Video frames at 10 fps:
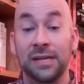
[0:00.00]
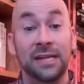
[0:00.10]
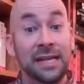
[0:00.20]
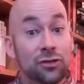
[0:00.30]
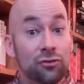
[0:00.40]
and
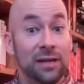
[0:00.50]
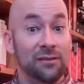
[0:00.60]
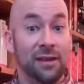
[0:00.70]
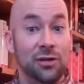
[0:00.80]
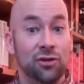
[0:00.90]
in each
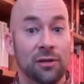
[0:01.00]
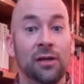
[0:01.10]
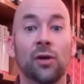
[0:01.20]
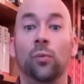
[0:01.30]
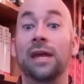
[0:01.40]
translation
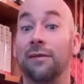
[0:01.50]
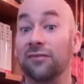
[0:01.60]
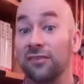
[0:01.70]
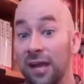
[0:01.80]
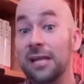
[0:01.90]
we have
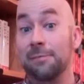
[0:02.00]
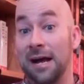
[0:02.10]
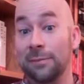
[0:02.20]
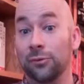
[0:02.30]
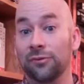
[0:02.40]
study
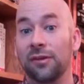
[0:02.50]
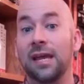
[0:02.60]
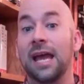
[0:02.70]
Bibles